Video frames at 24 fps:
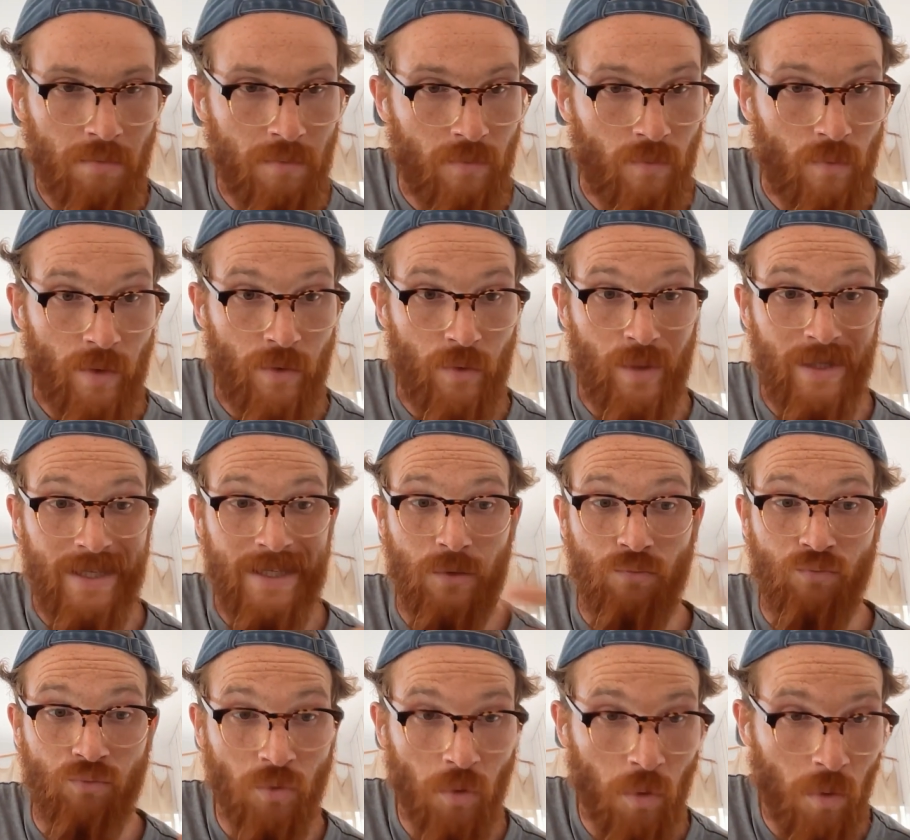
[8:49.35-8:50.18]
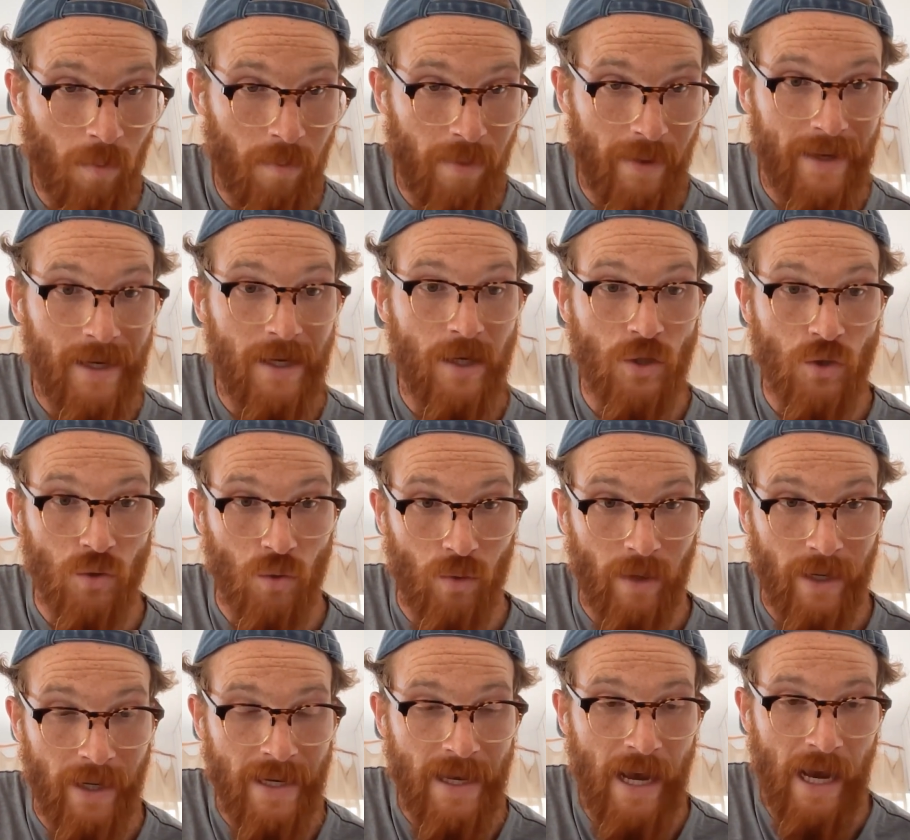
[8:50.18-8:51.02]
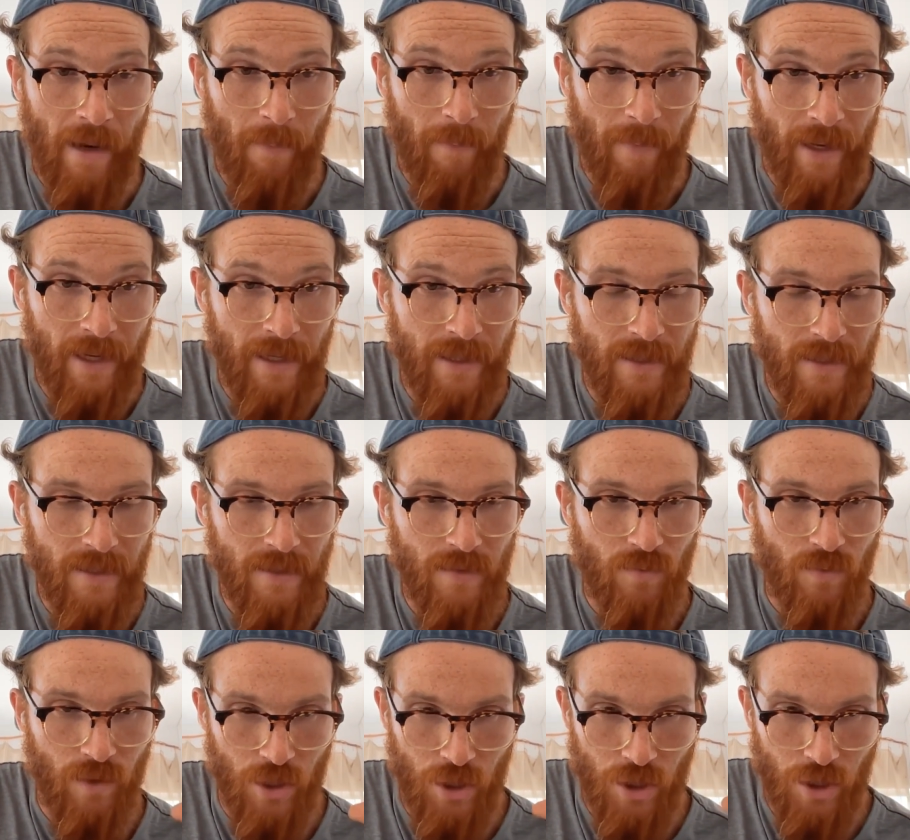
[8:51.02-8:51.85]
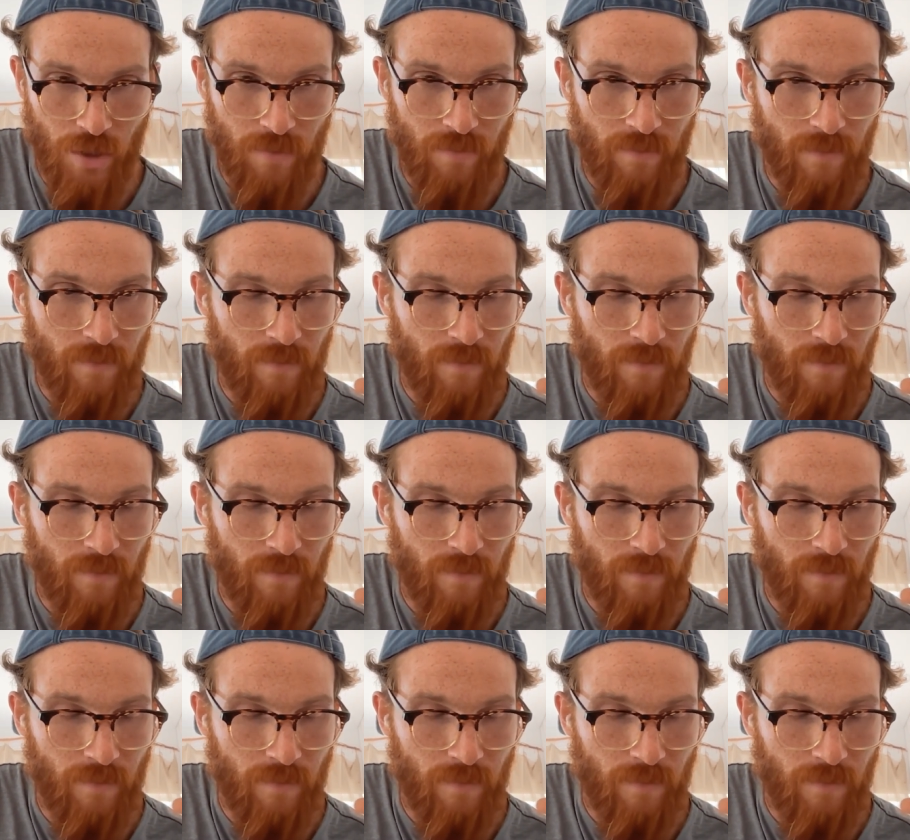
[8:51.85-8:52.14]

whether it's rule-based or AI-based, which